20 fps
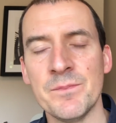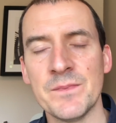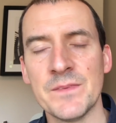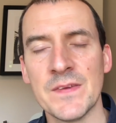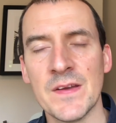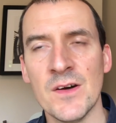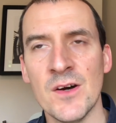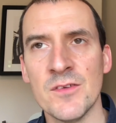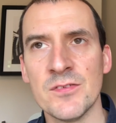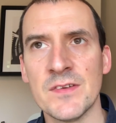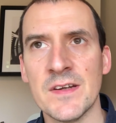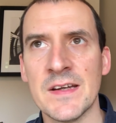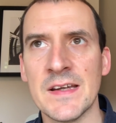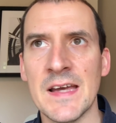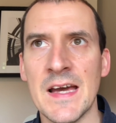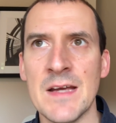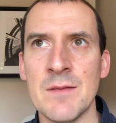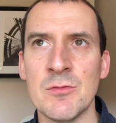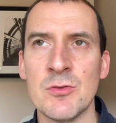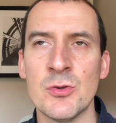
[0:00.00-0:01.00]
after the
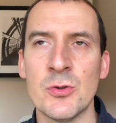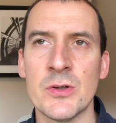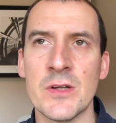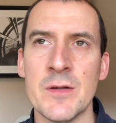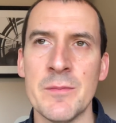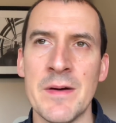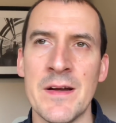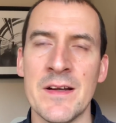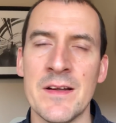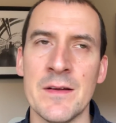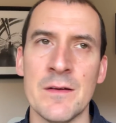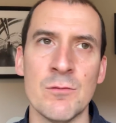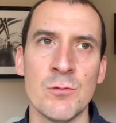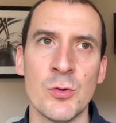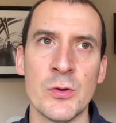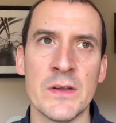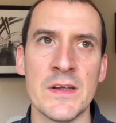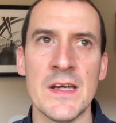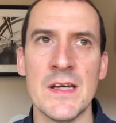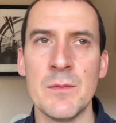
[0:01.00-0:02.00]
game talking about it, and
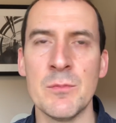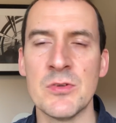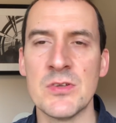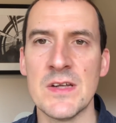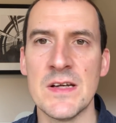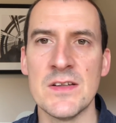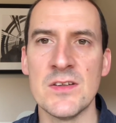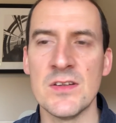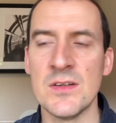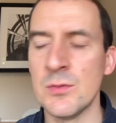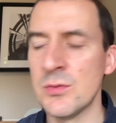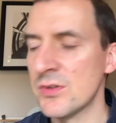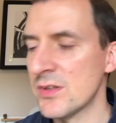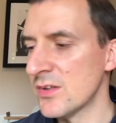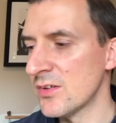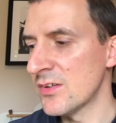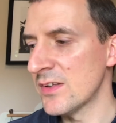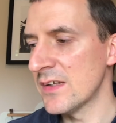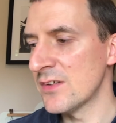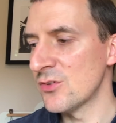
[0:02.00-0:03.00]
Roy Keane was saying he was
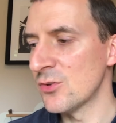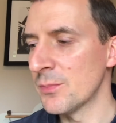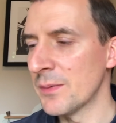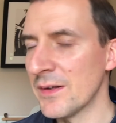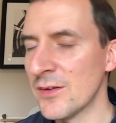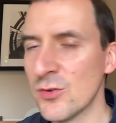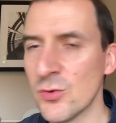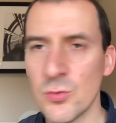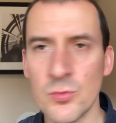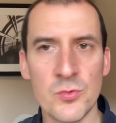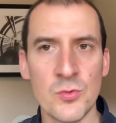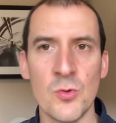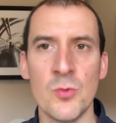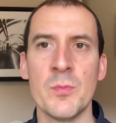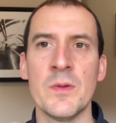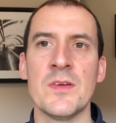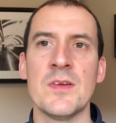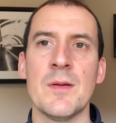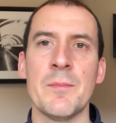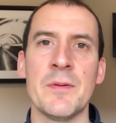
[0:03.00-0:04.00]
sensational, but there's also
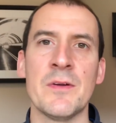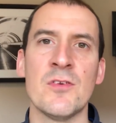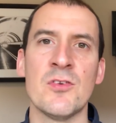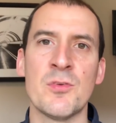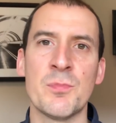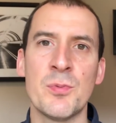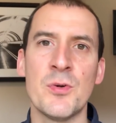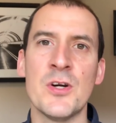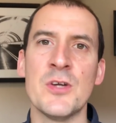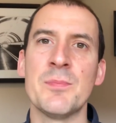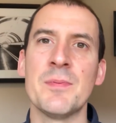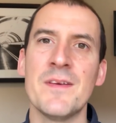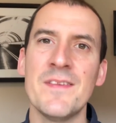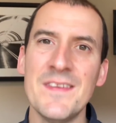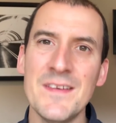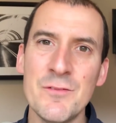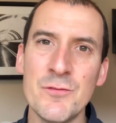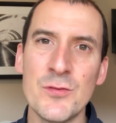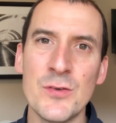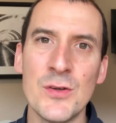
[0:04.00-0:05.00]
almost that bit of surprise. But I
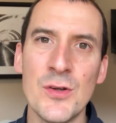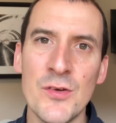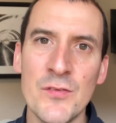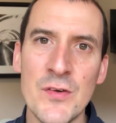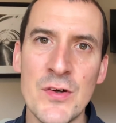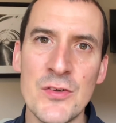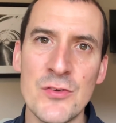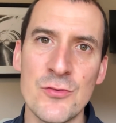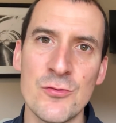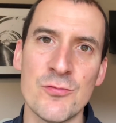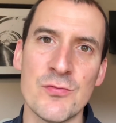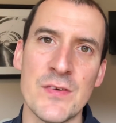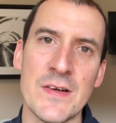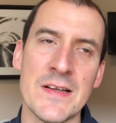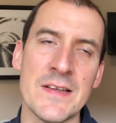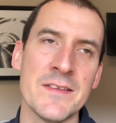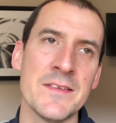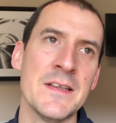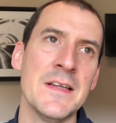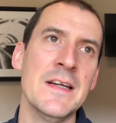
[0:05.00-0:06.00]
think for a lot of Arsenal
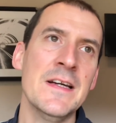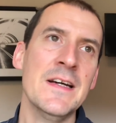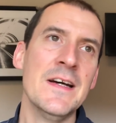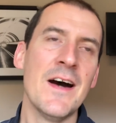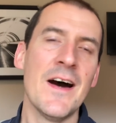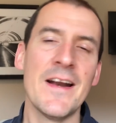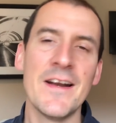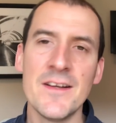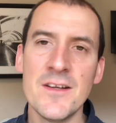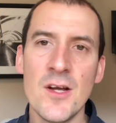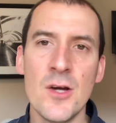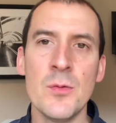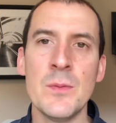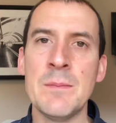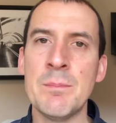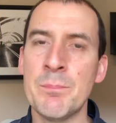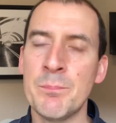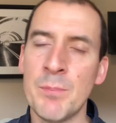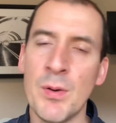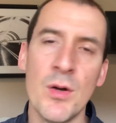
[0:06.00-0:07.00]
fans, and I know he
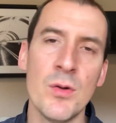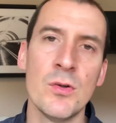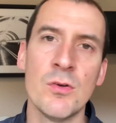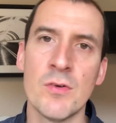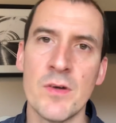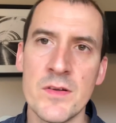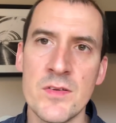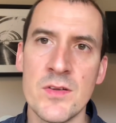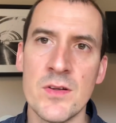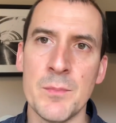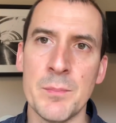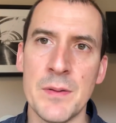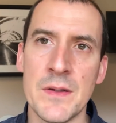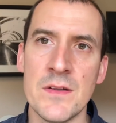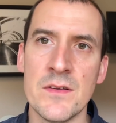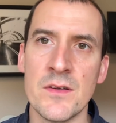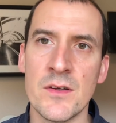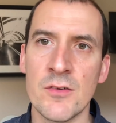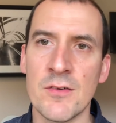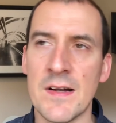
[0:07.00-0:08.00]
polarizes
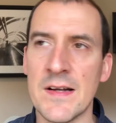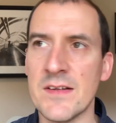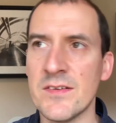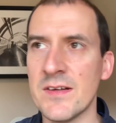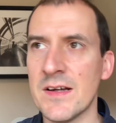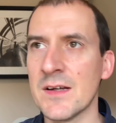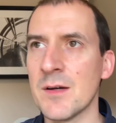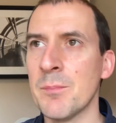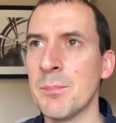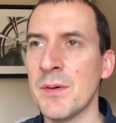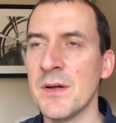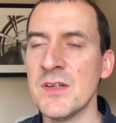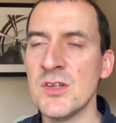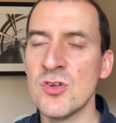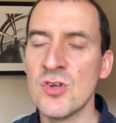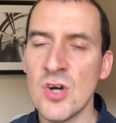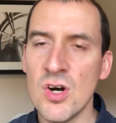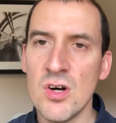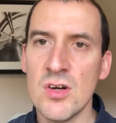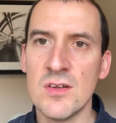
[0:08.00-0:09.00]
opinion, Granit Xhaka, but you
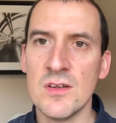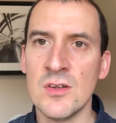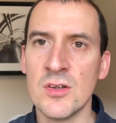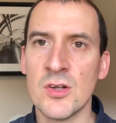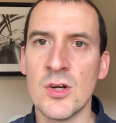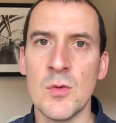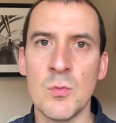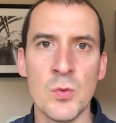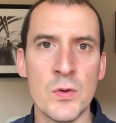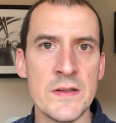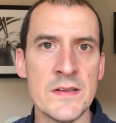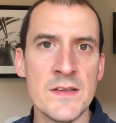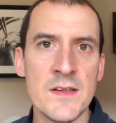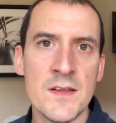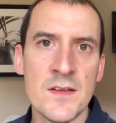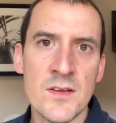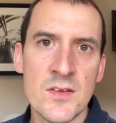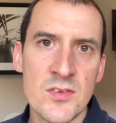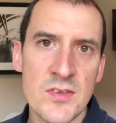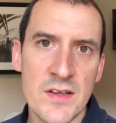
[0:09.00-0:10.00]
can't look at what he did
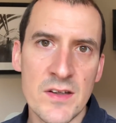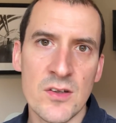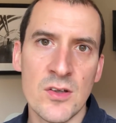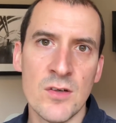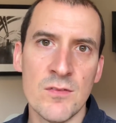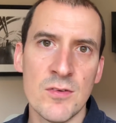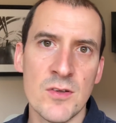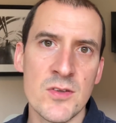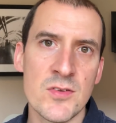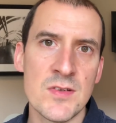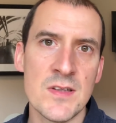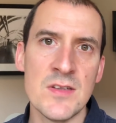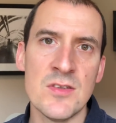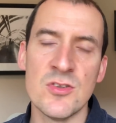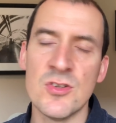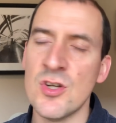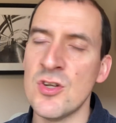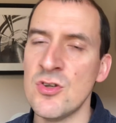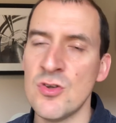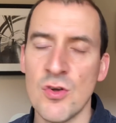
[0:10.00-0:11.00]
in the second half last
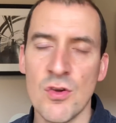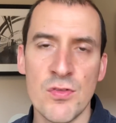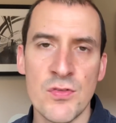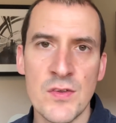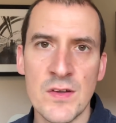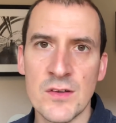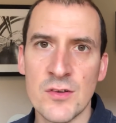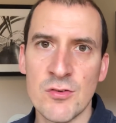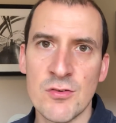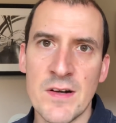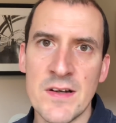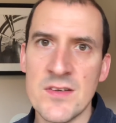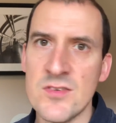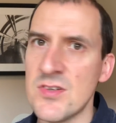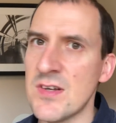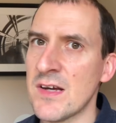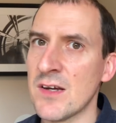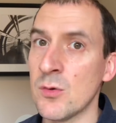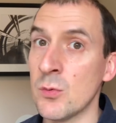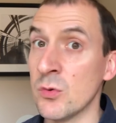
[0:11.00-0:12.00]
season and not think that Granit
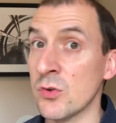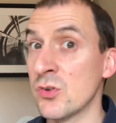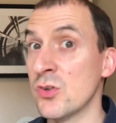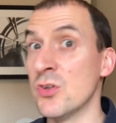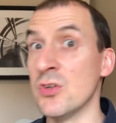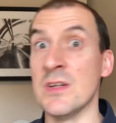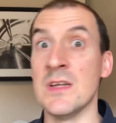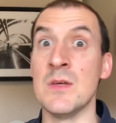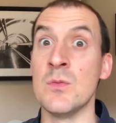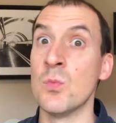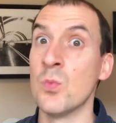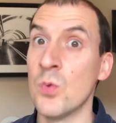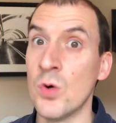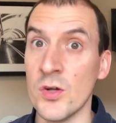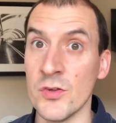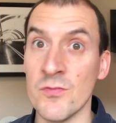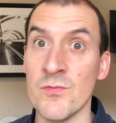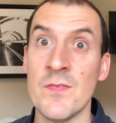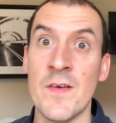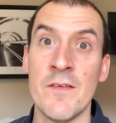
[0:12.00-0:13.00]
Xhaka was good. He
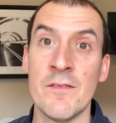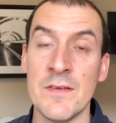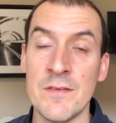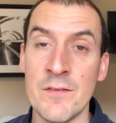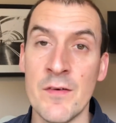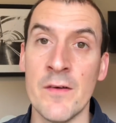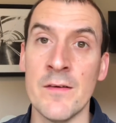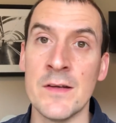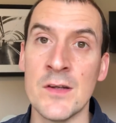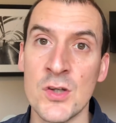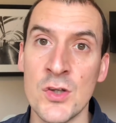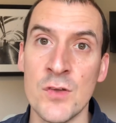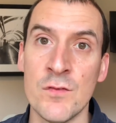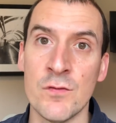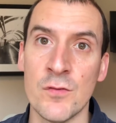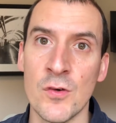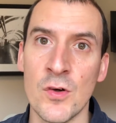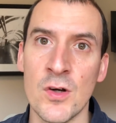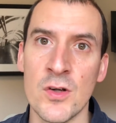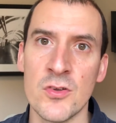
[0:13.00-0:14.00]
was very, very good
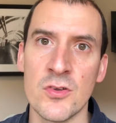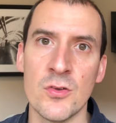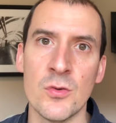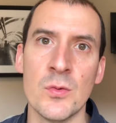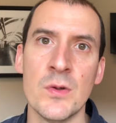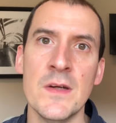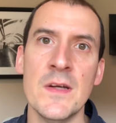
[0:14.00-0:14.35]
for Arsenal